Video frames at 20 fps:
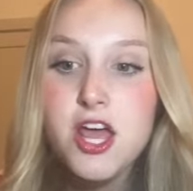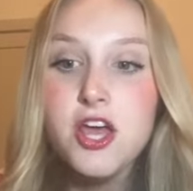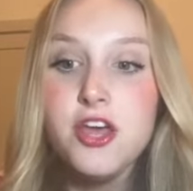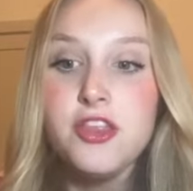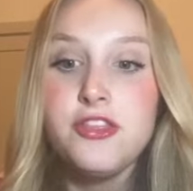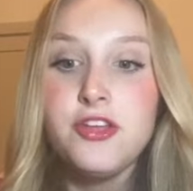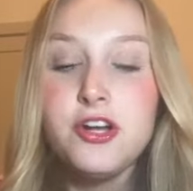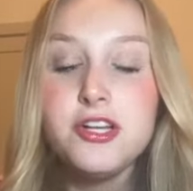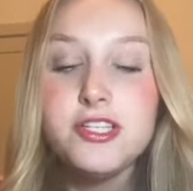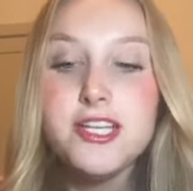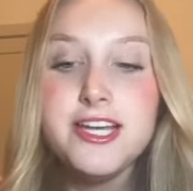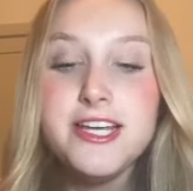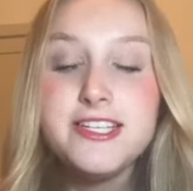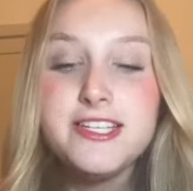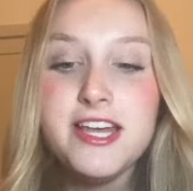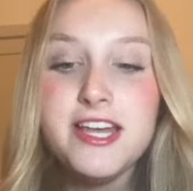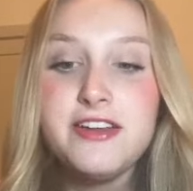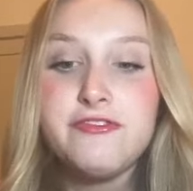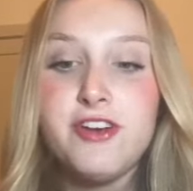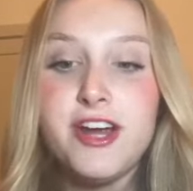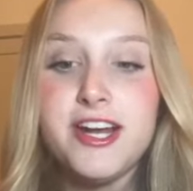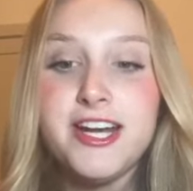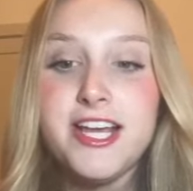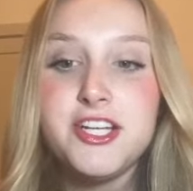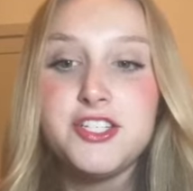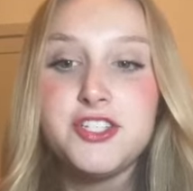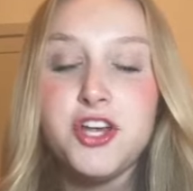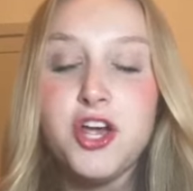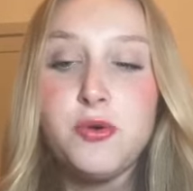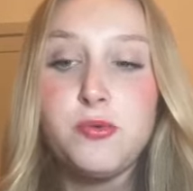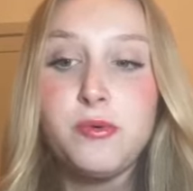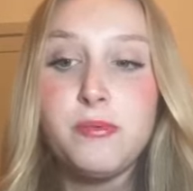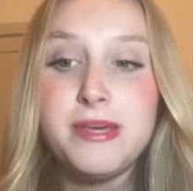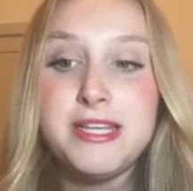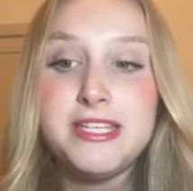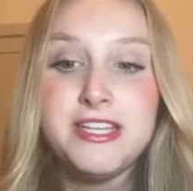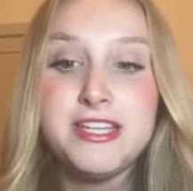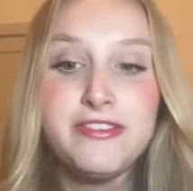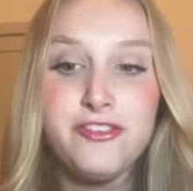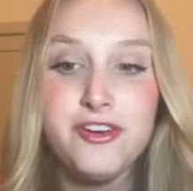Thursdays and Friday's show will be
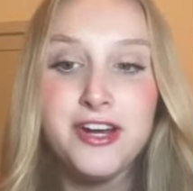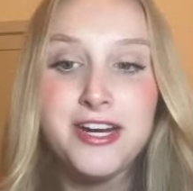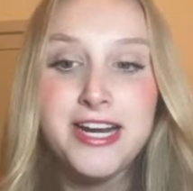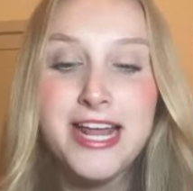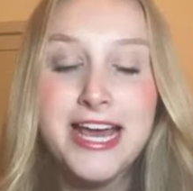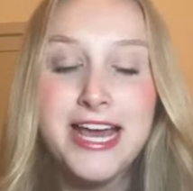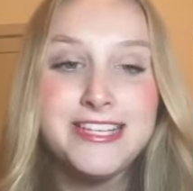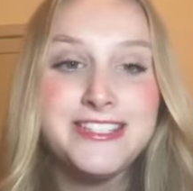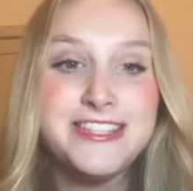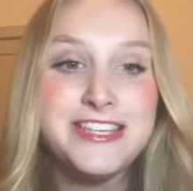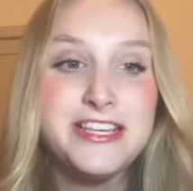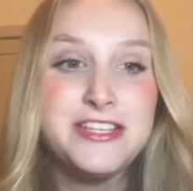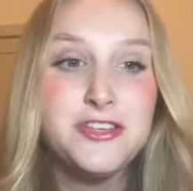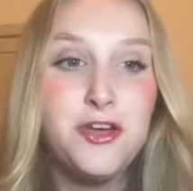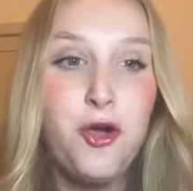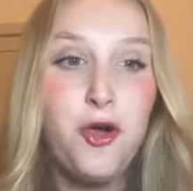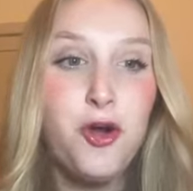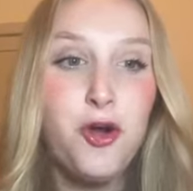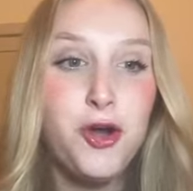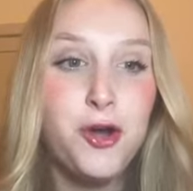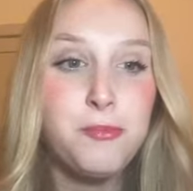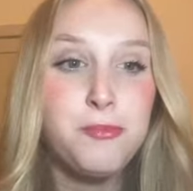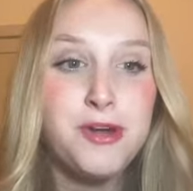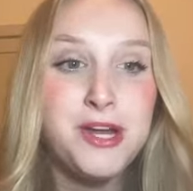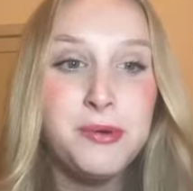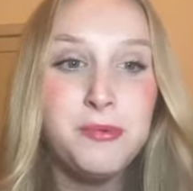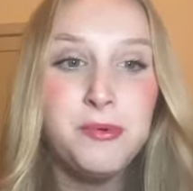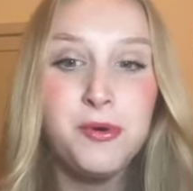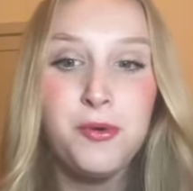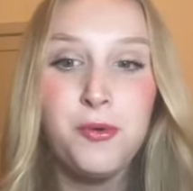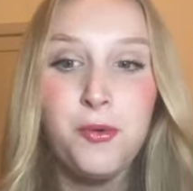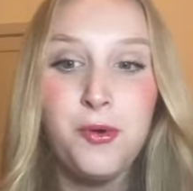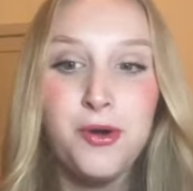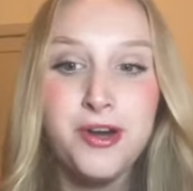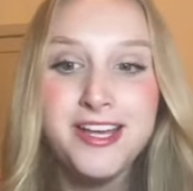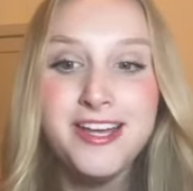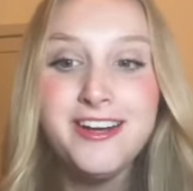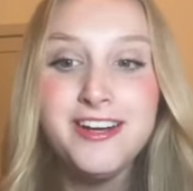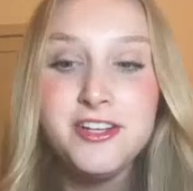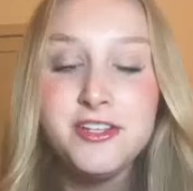different as these are
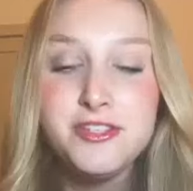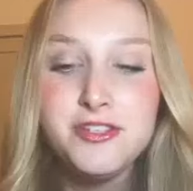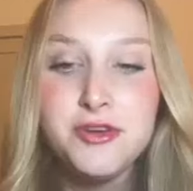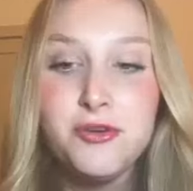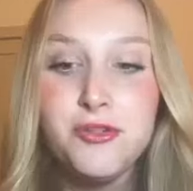pre-recorded, so